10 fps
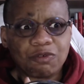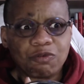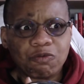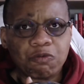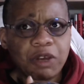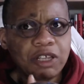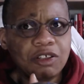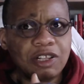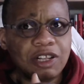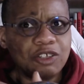why
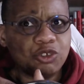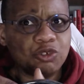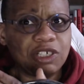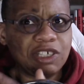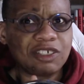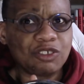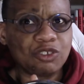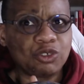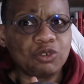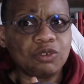not let you listen
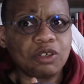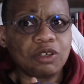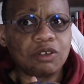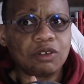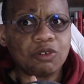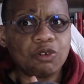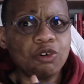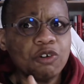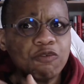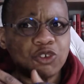to
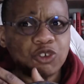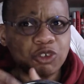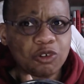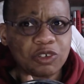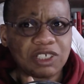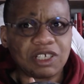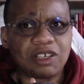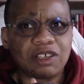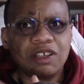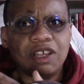all the songs
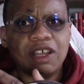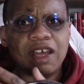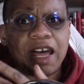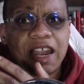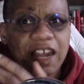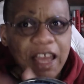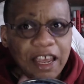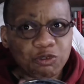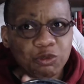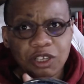I
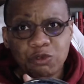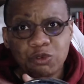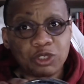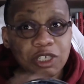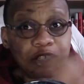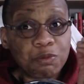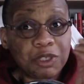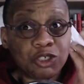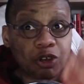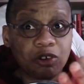liked when I was a little
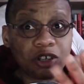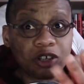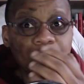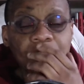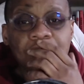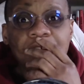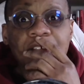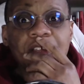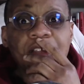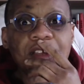bit younger,
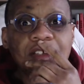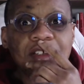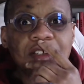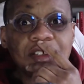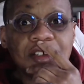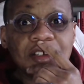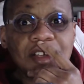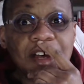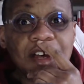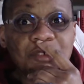and
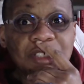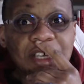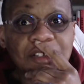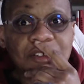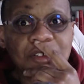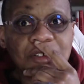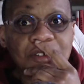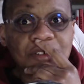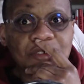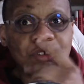I was kind
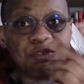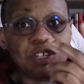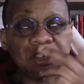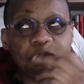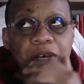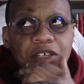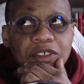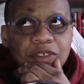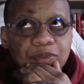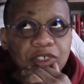of reveling about.
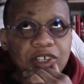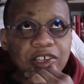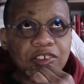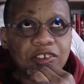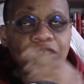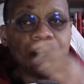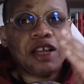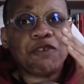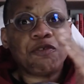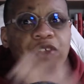And
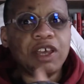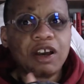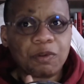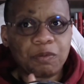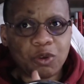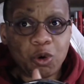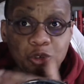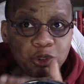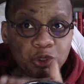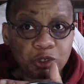they are old
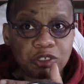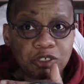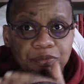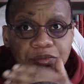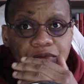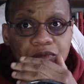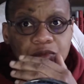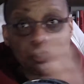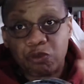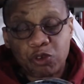songs,
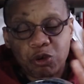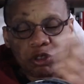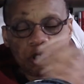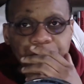of course,